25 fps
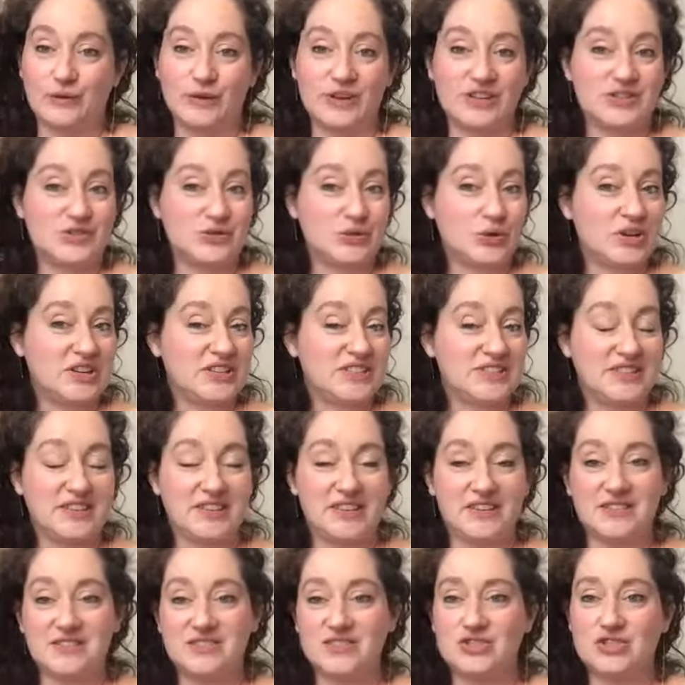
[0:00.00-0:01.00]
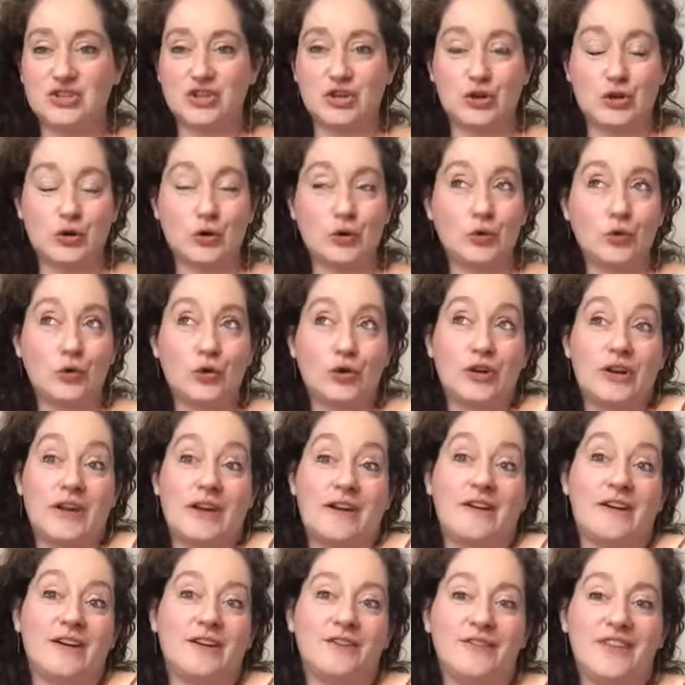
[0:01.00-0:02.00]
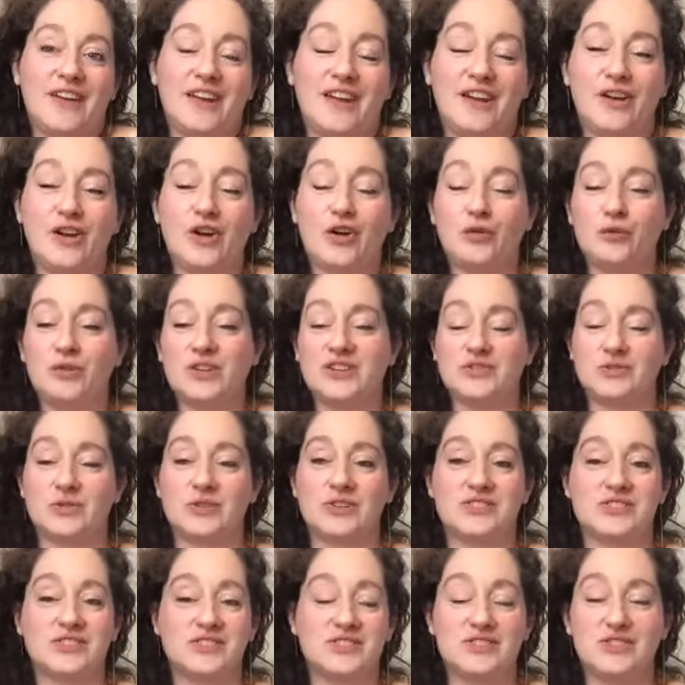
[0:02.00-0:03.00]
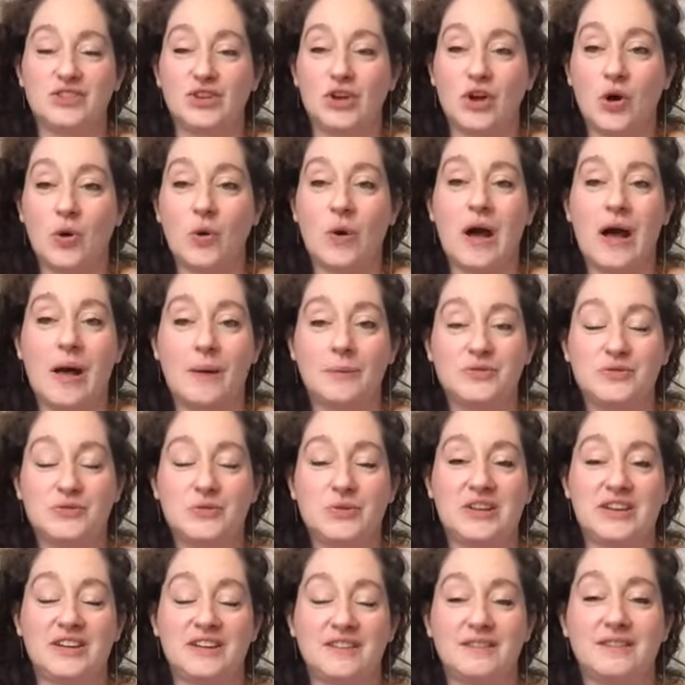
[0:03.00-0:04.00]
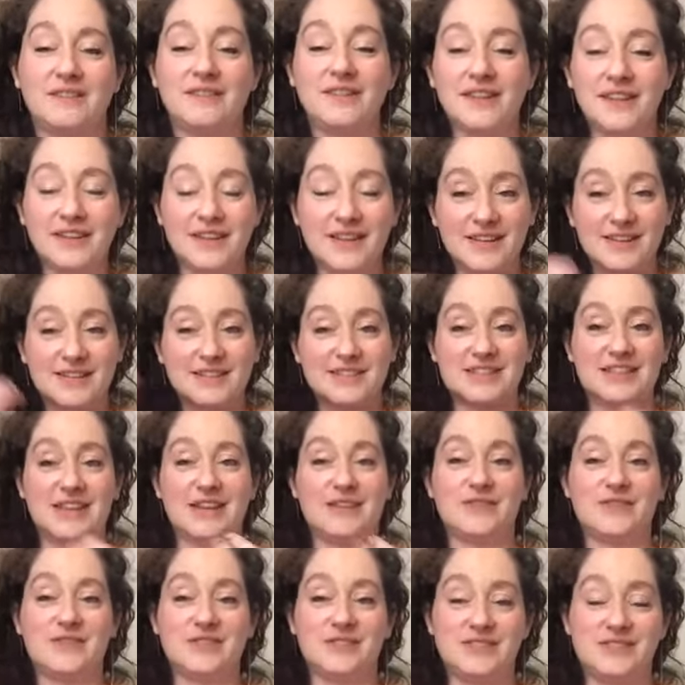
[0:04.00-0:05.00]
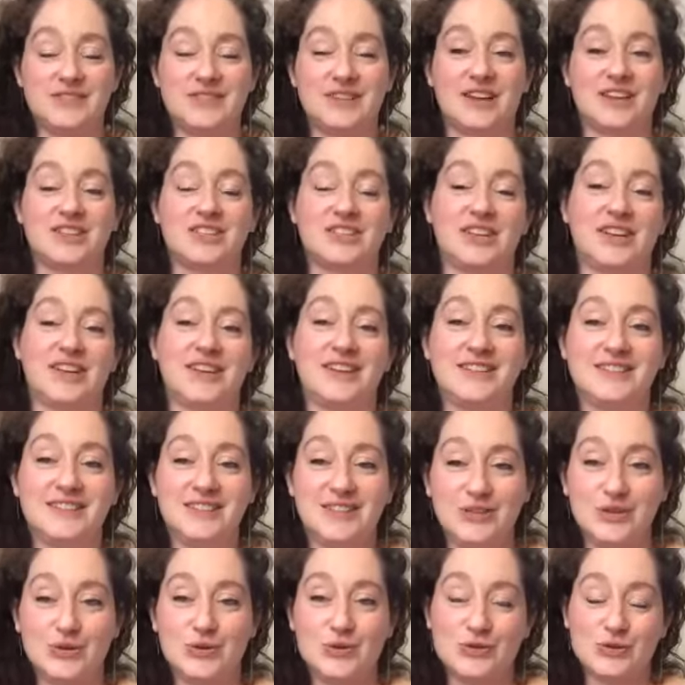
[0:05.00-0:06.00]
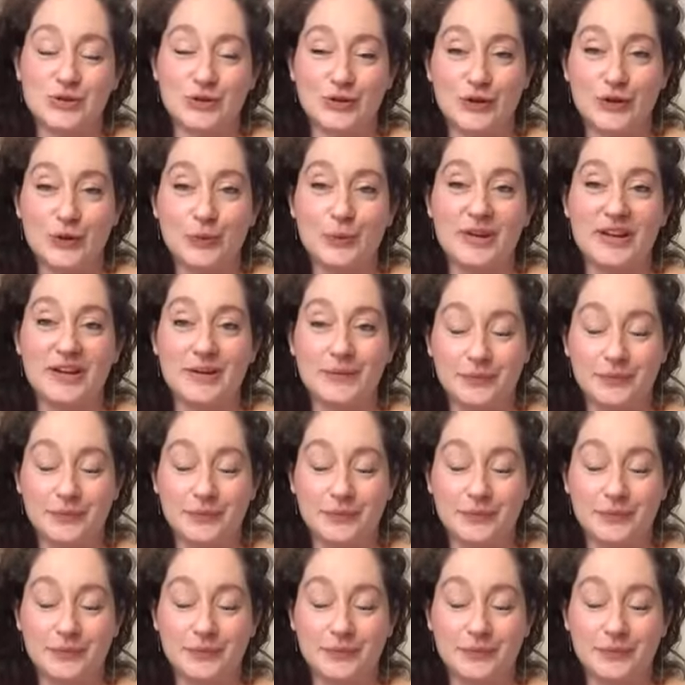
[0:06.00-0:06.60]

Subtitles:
Resources to good Ayurveda, resources to co-ops. We can see if the discussion continues a little bit.